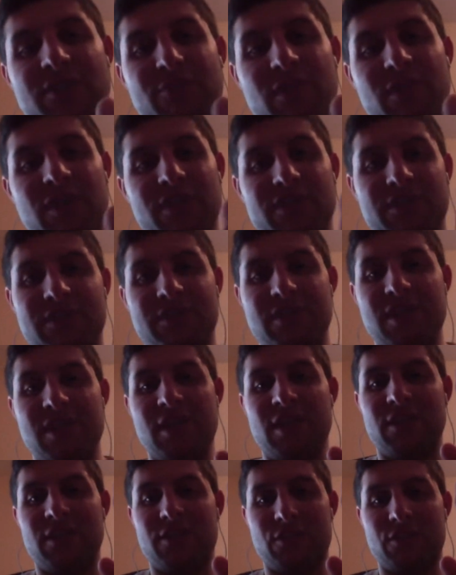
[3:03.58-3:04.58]
months
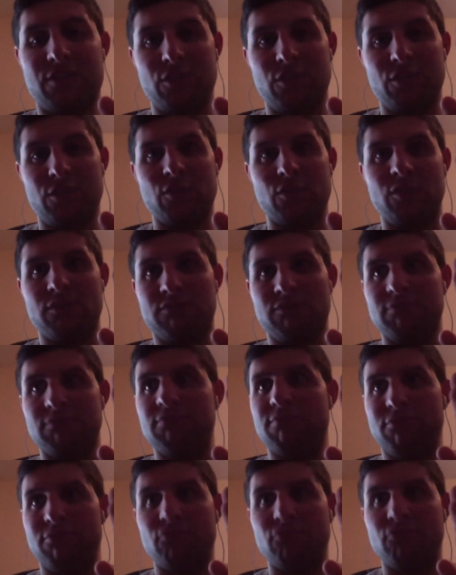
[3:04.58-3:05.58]
to
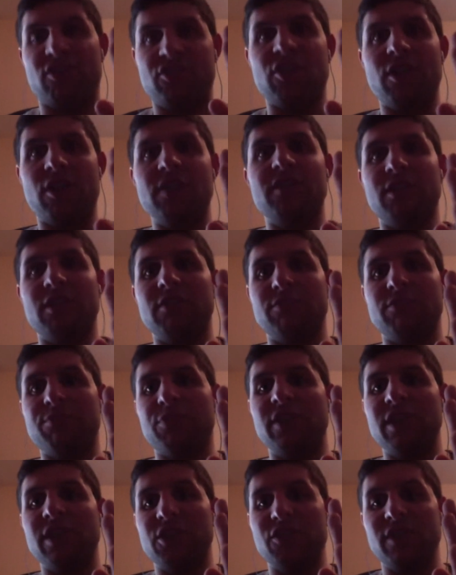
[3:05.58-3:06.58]
return to
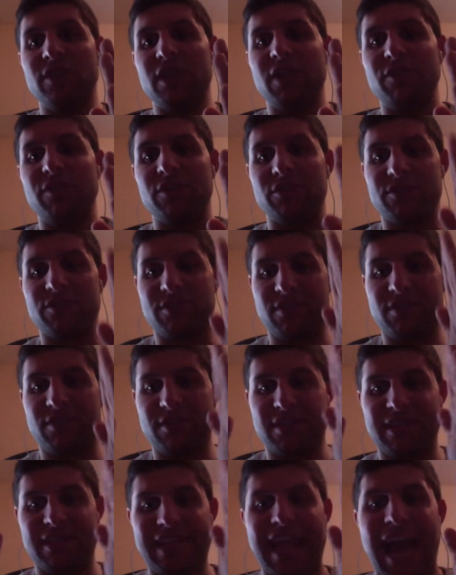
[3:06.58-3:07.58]
pre-injury levels, there's
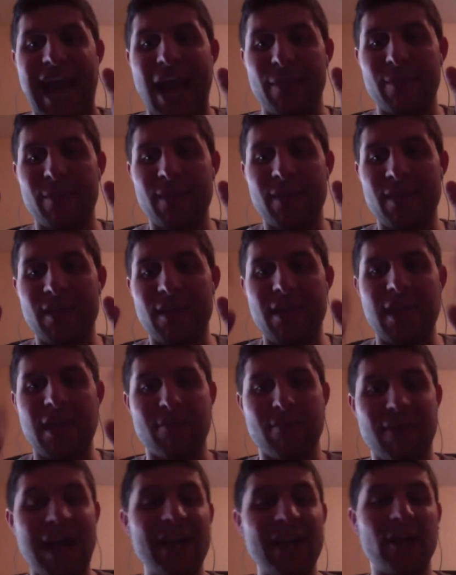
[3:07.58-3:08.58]
a gap.
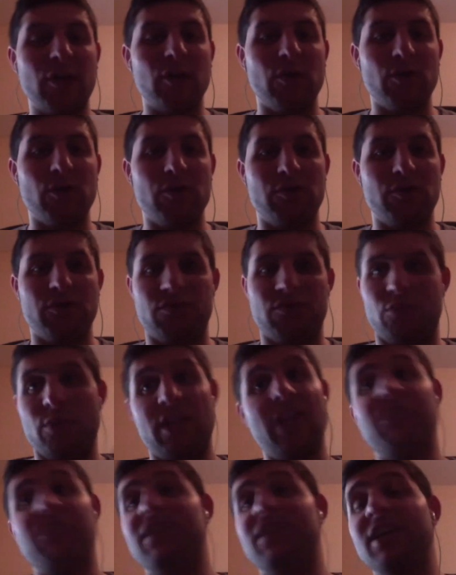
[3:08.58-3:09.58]
And my goal,
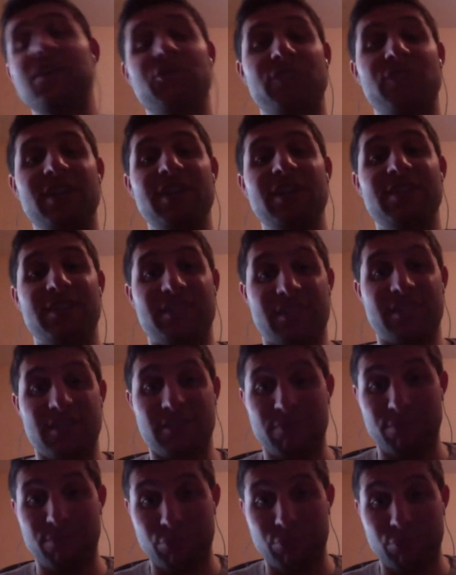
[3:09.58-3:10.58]
whatever the injury is to
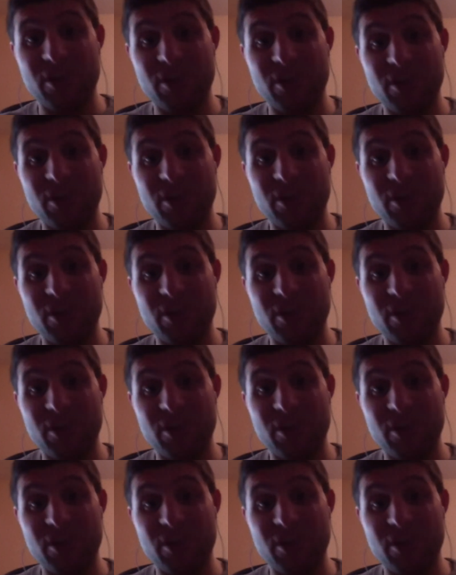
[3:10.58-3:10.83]
bridge